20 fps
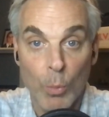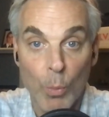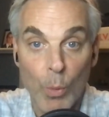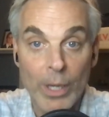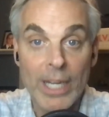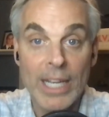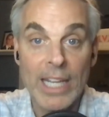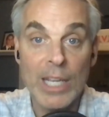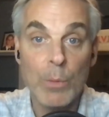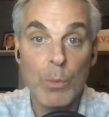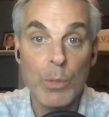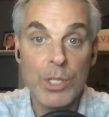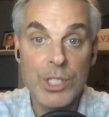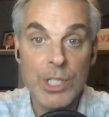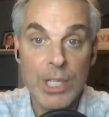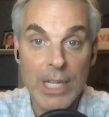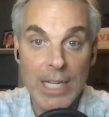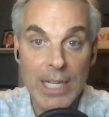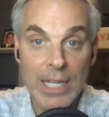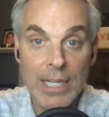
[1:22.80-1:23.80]
When he
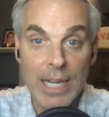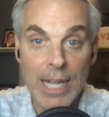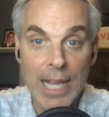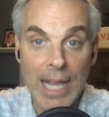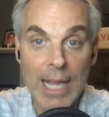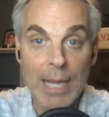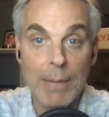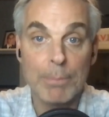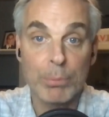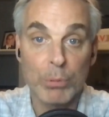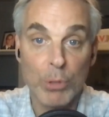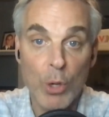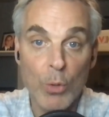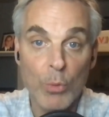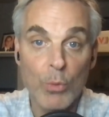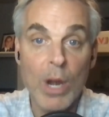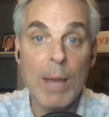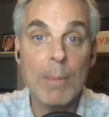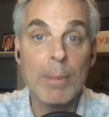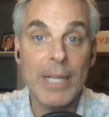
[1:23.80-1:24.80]
was in a
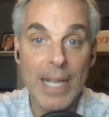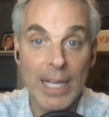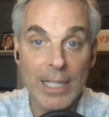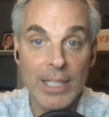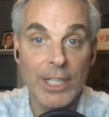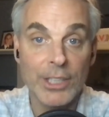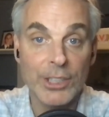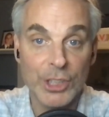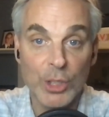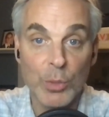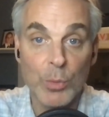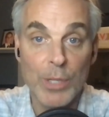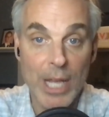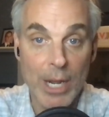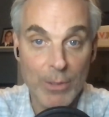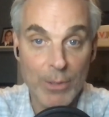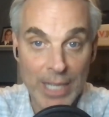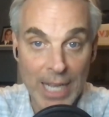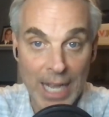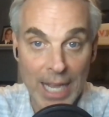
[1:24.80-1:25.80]
program at LSU
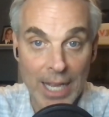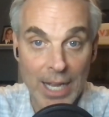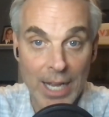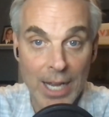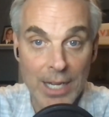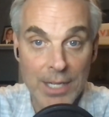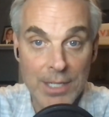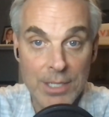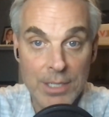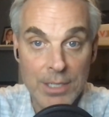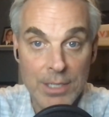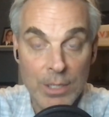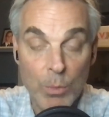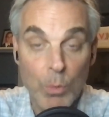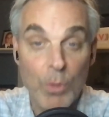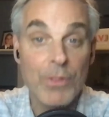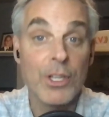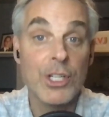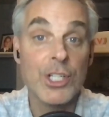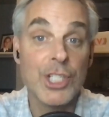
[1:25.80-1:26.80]
without chaos,
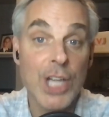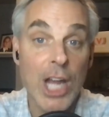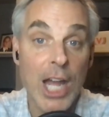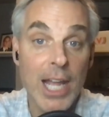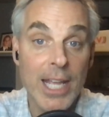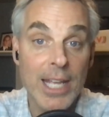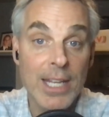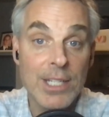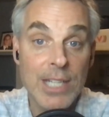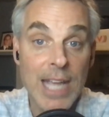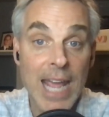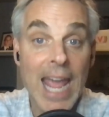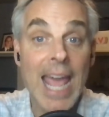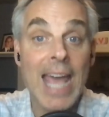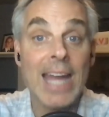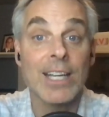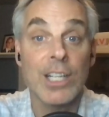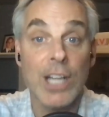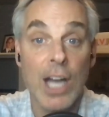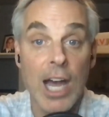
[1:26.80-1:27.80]
when the Giants
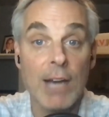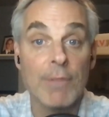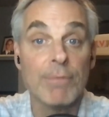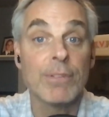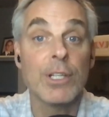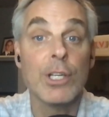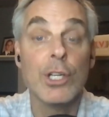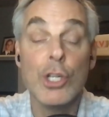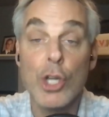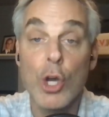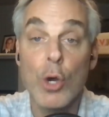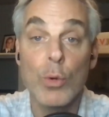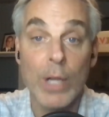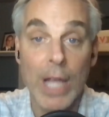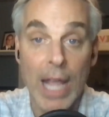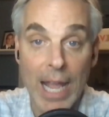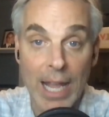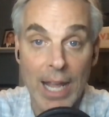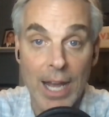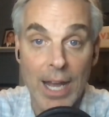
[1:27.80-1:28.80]
had Coughlin, no
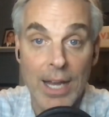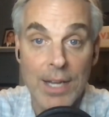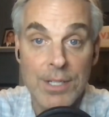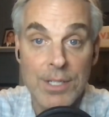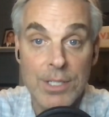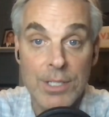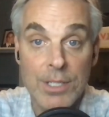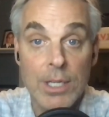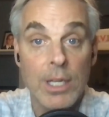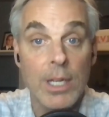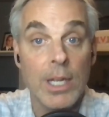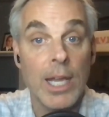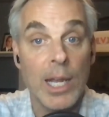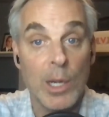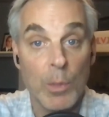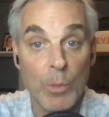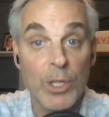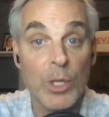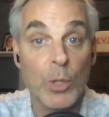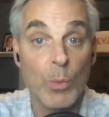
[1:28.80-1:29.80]
chaos,
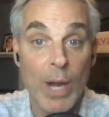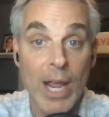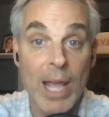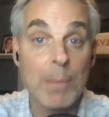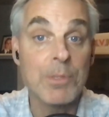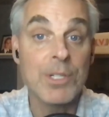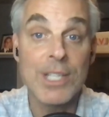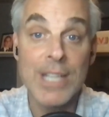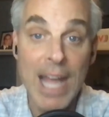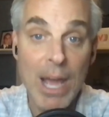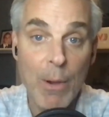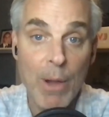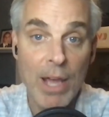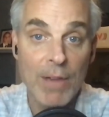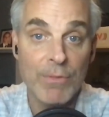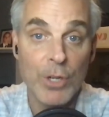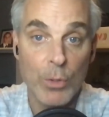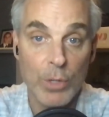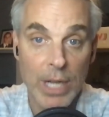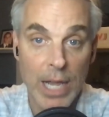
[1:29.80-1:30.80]
and when the Rams now
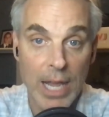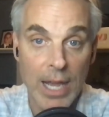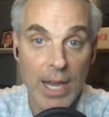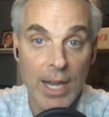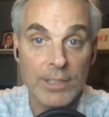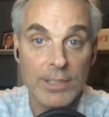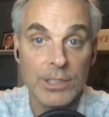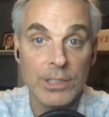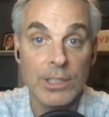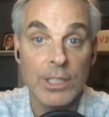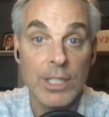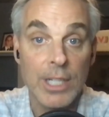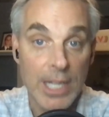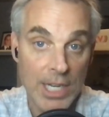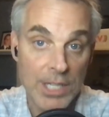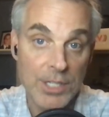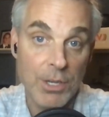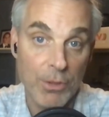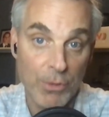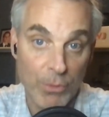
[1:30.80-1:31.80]
have no chaos,
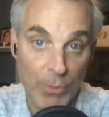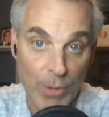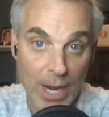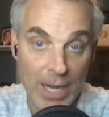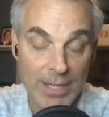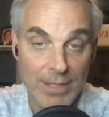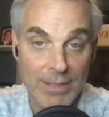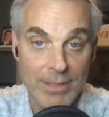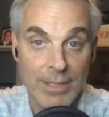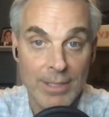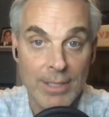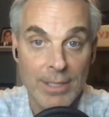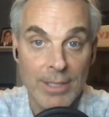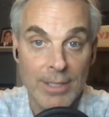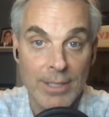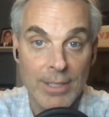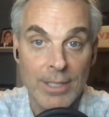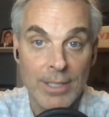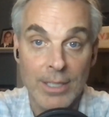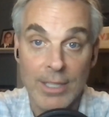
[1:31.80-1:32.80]
he's a threat.
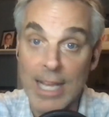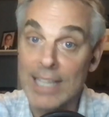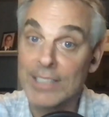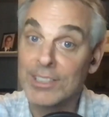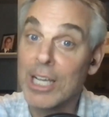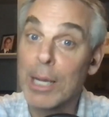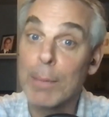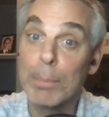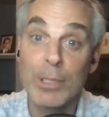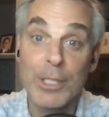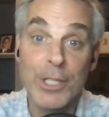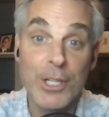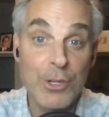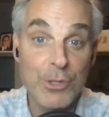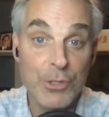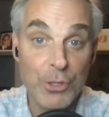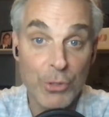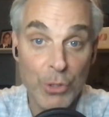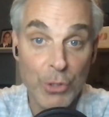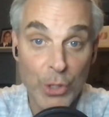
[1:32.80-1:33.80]
Last couple of
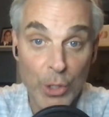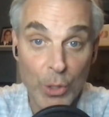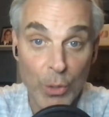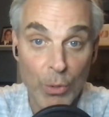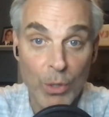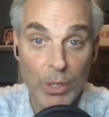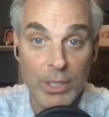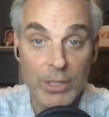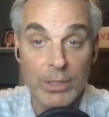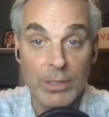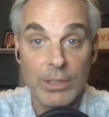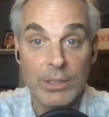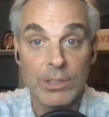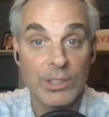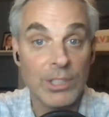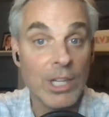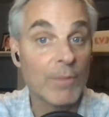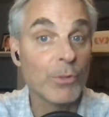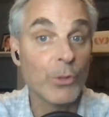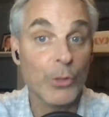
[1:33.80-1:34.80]
years in New York,
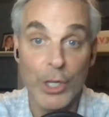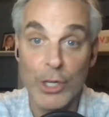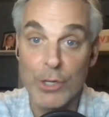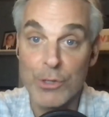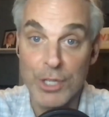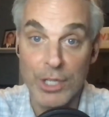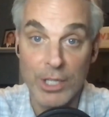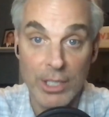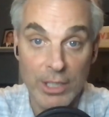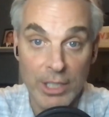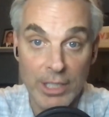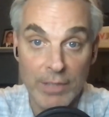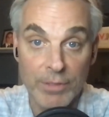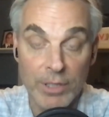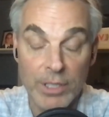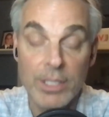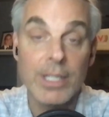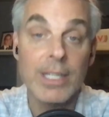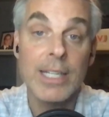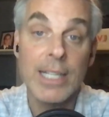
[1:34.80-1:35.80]
several years in
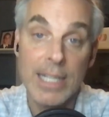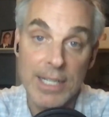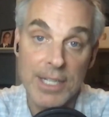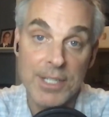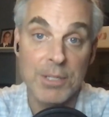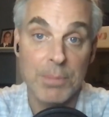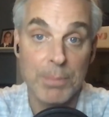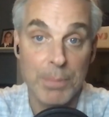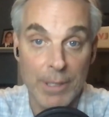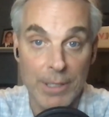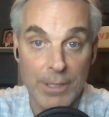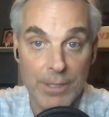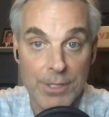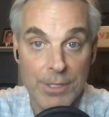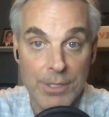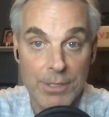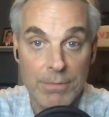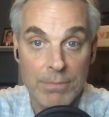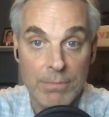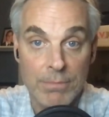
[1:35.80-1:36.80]
Cleveland, he
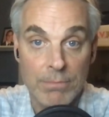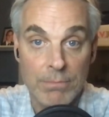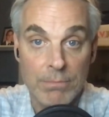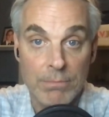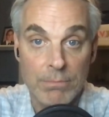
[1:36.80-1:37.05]
disappears.